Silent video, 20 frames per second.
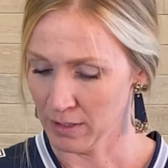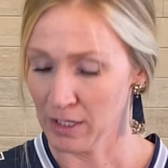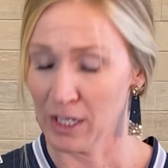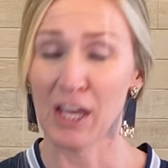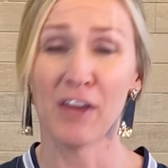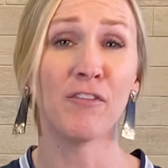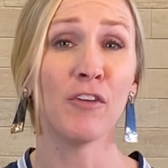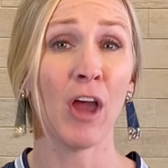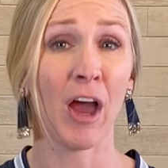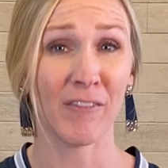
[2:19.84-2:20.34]

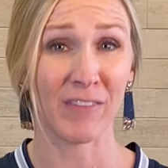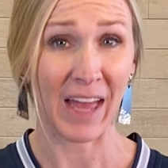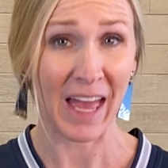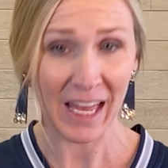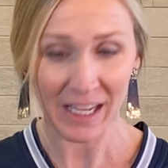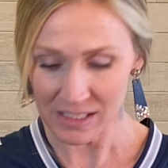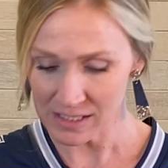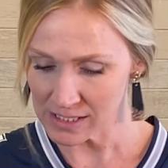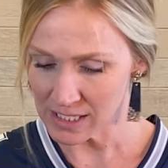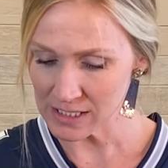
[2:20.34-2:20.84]
If you have
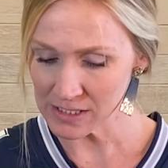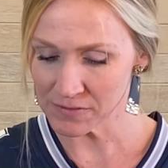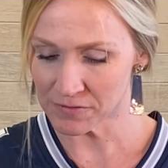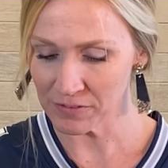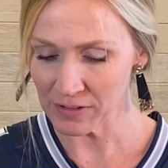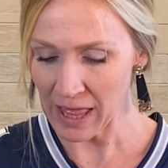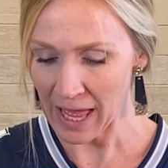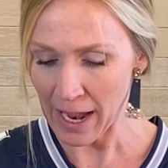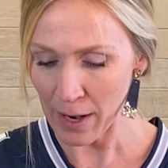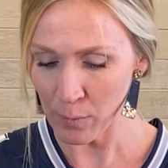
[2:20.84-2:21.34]
excess
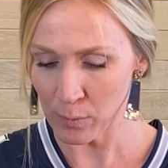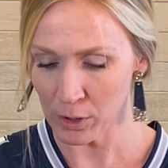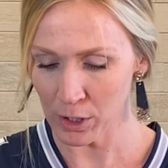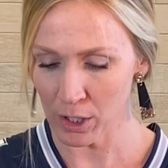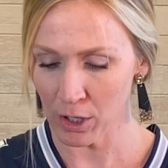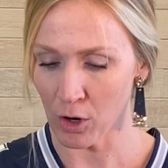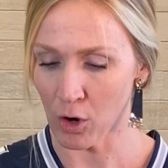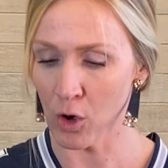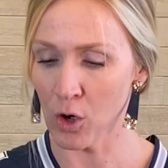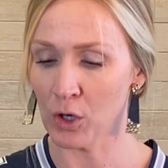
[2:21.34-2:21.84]

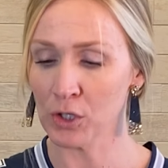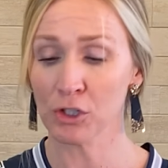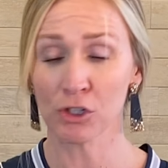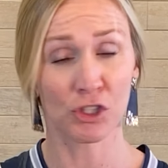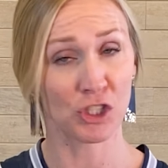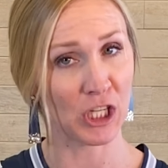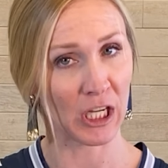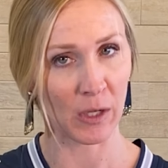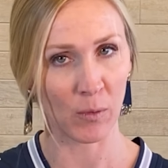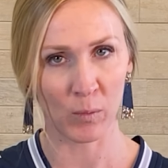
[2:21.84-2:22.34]
flour on your
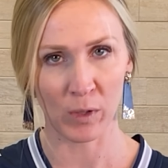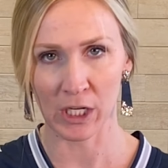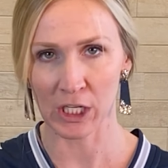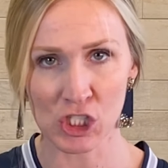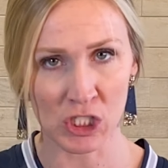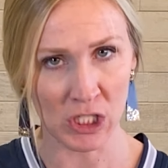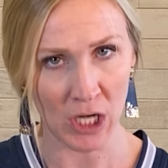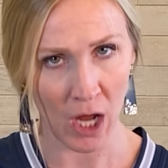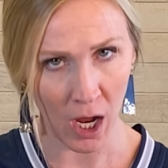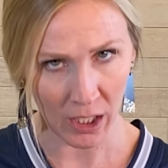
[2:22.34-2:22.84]
chicken wings,
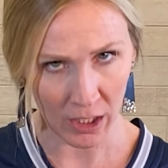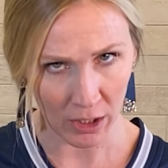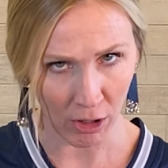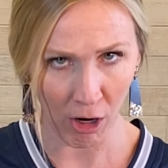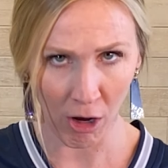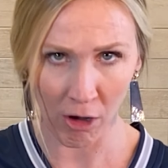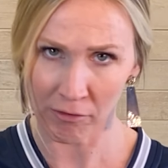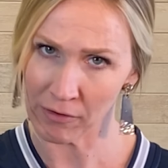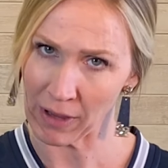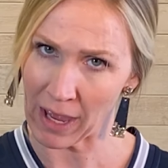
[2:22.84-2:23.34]
knock it
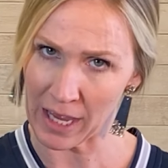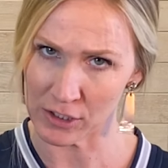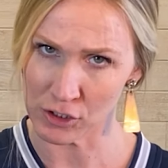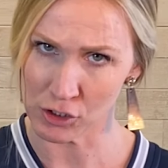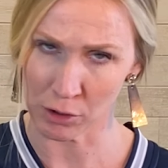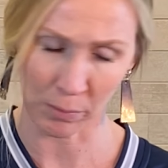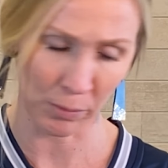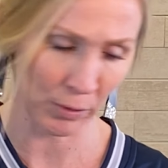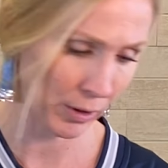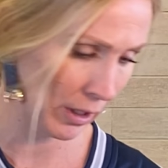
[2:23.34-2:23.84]
off as
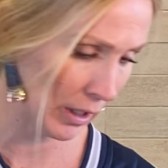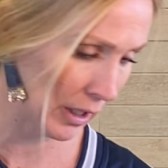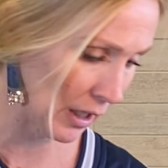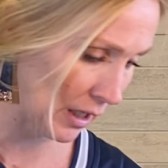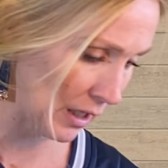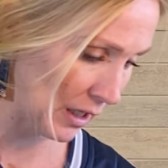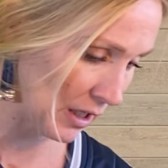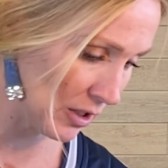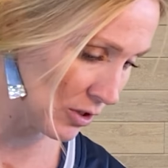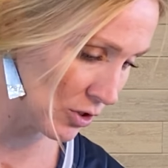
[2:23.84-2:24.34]
you're putting
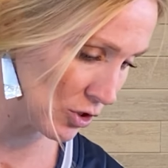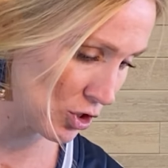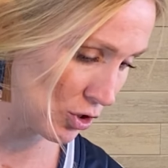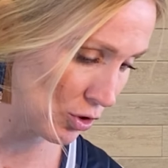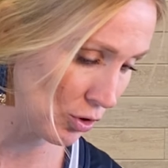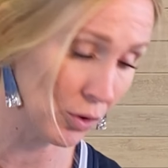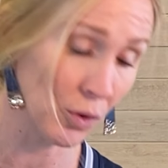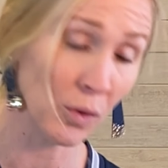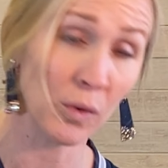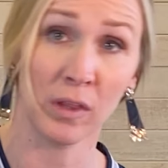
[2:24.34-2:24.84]
it
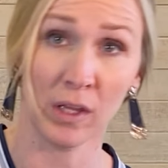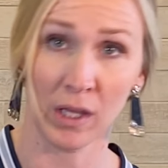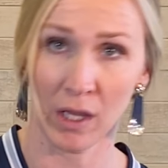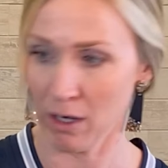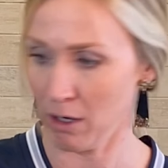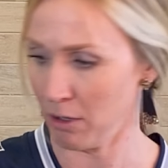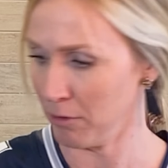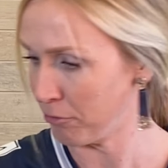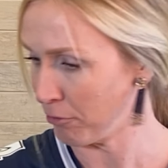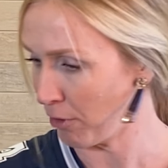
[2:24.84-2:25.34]
into the
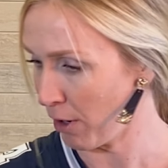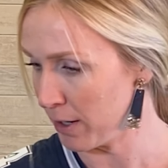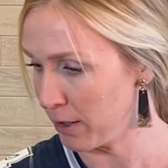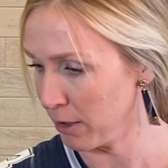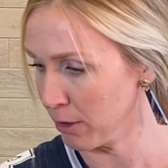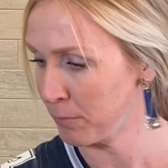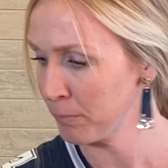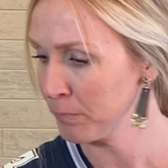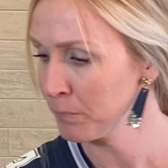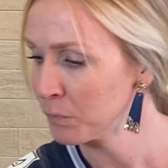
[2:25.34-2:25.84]
air
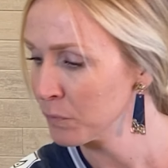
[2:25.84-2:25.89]
fryer.